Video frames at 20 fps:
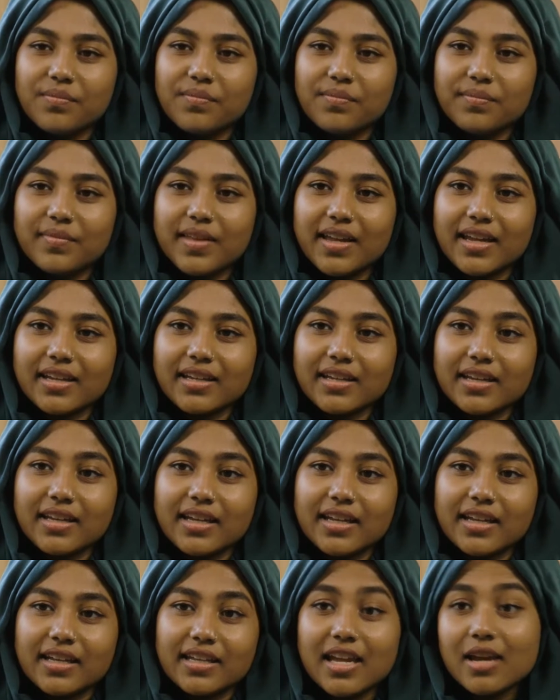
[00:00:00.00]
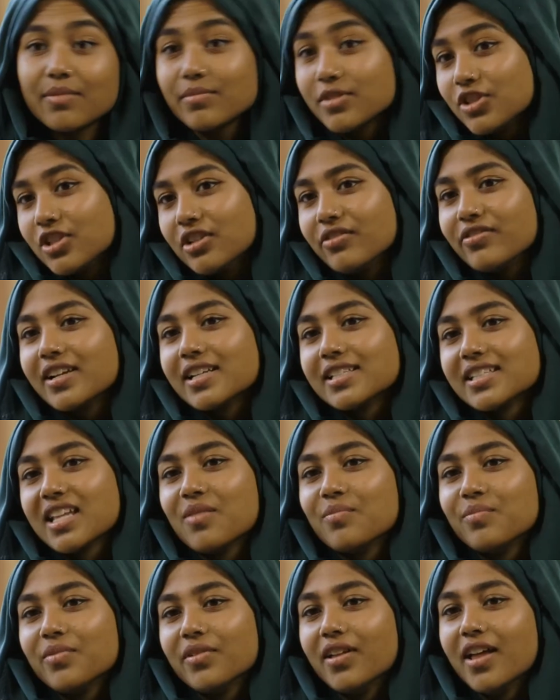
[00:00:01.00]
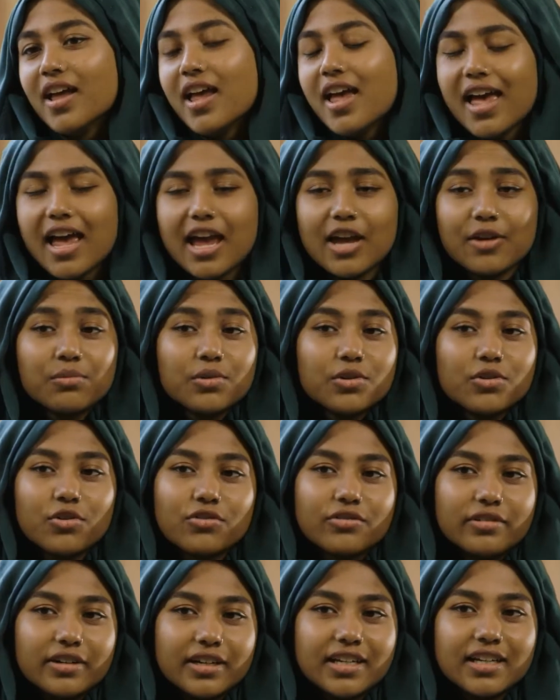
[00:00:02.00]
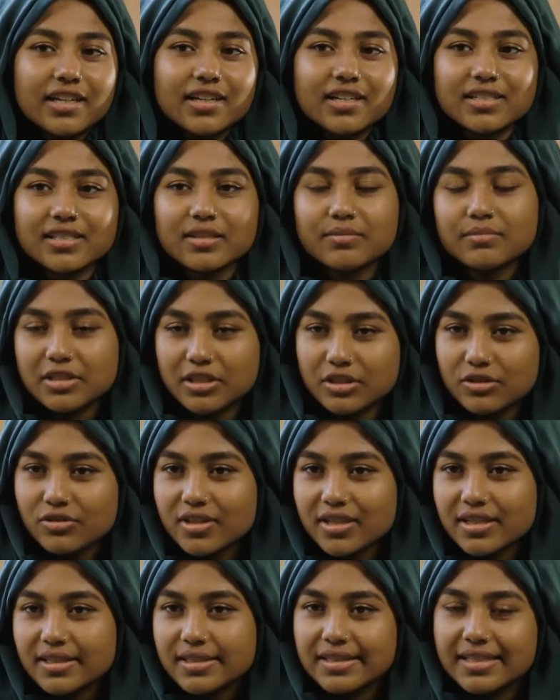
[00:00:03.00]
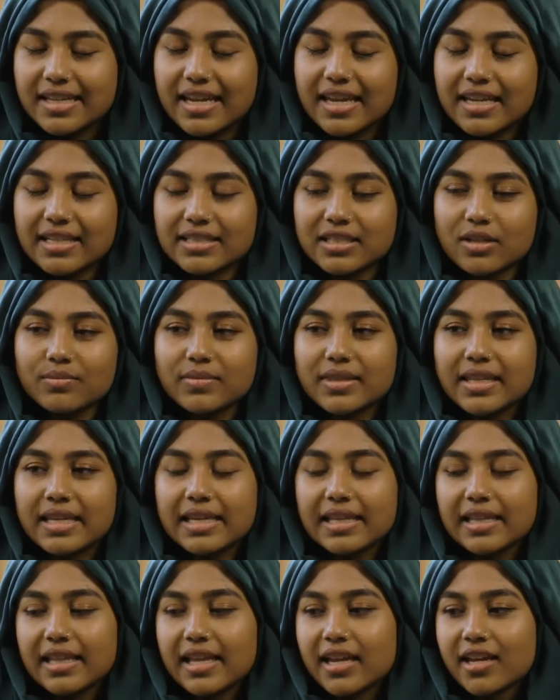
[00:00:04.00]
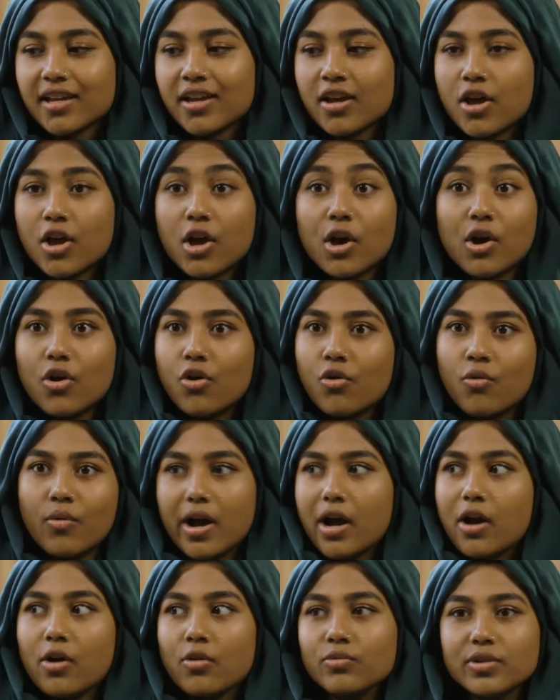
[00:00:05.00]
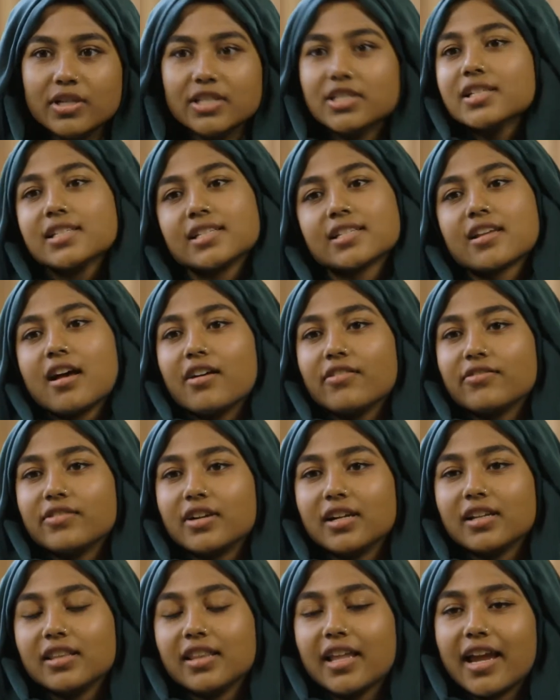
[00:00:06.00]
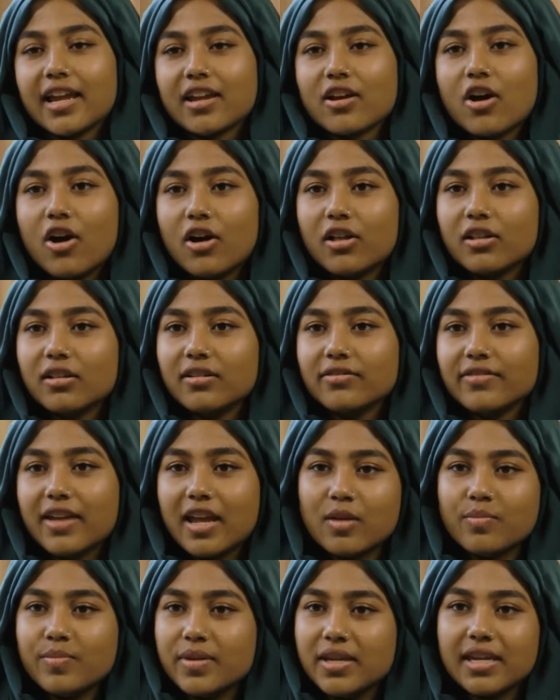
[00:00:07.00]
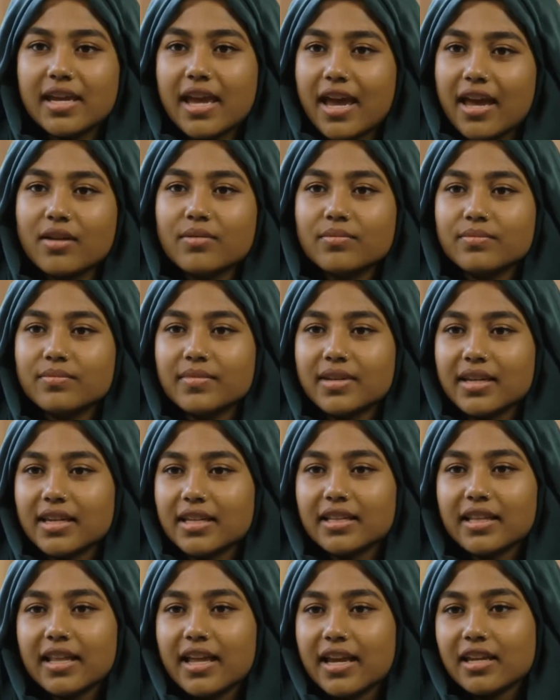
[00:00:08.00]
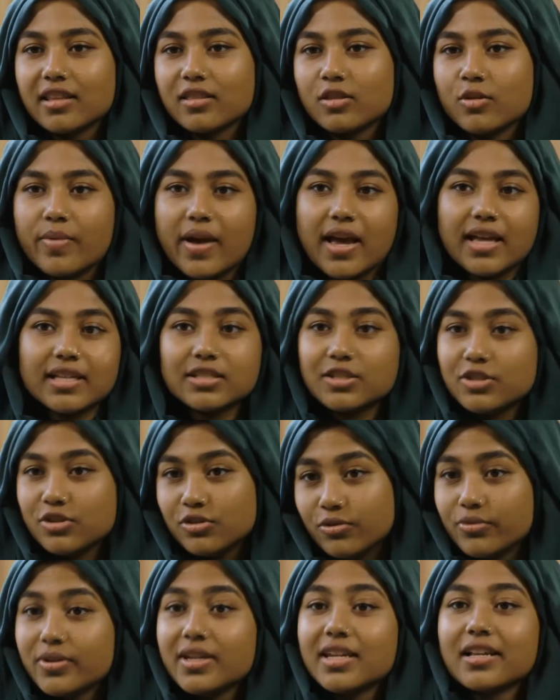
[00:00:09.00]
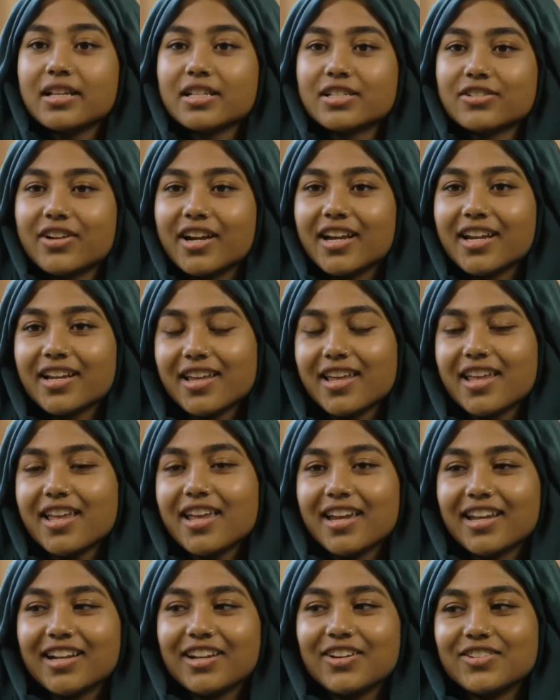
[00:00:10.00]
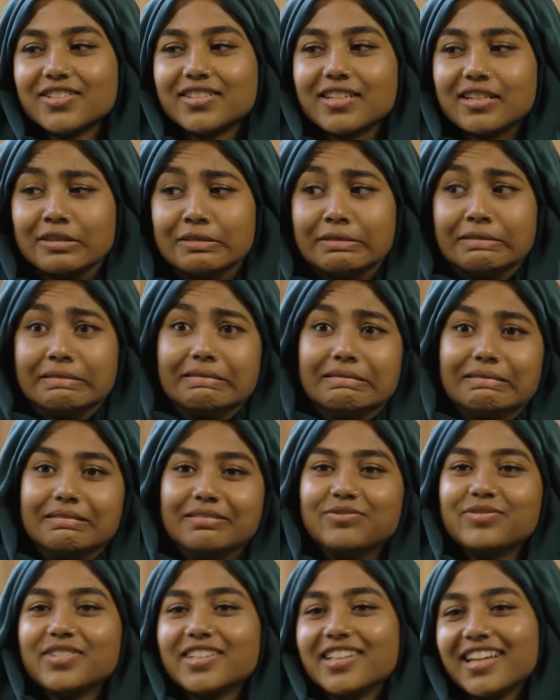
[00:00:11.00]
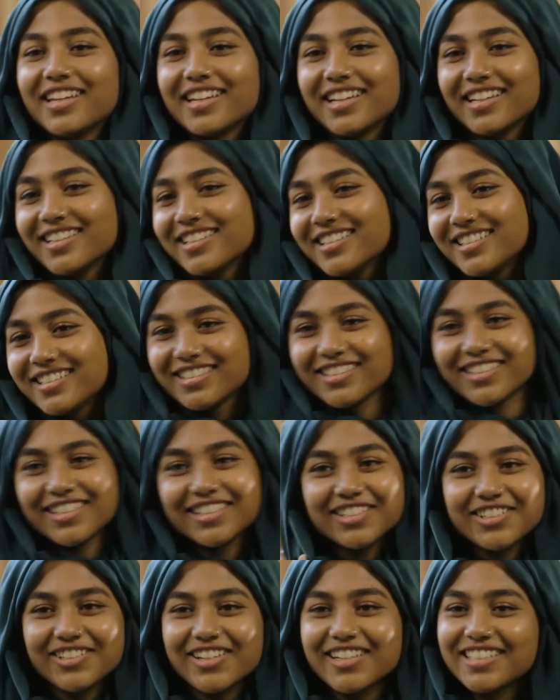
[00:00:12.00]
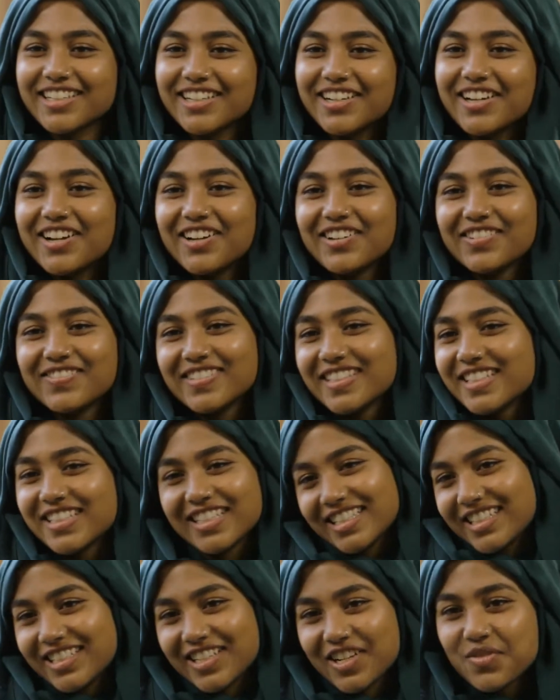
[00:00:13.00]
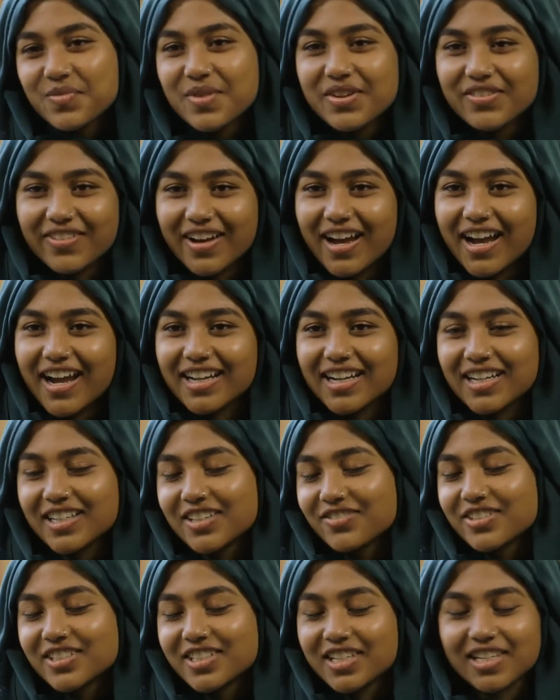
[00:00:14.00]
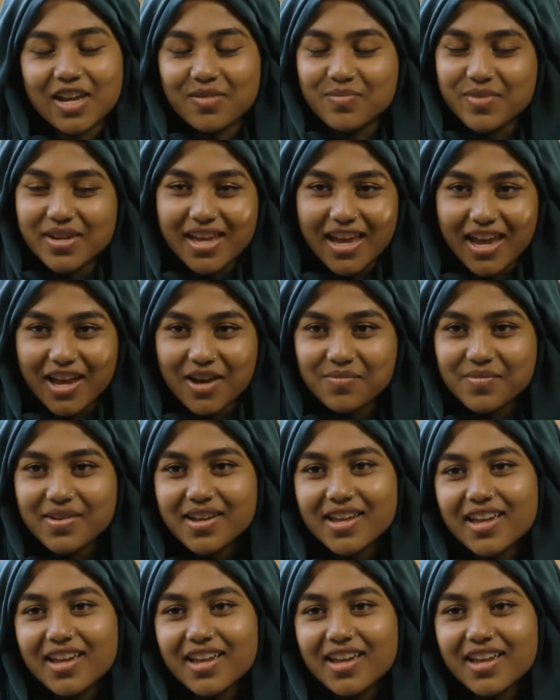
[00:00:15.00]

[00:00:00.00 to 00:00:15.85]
like in chemistry, for example, I would overhear some students saying something like, oh wow, we just covered like all of AP Chem in like the past 2 weeks, right? And I was like, ooh, but like I shrugged it off. It's gonna be fine. I never took AP Chem.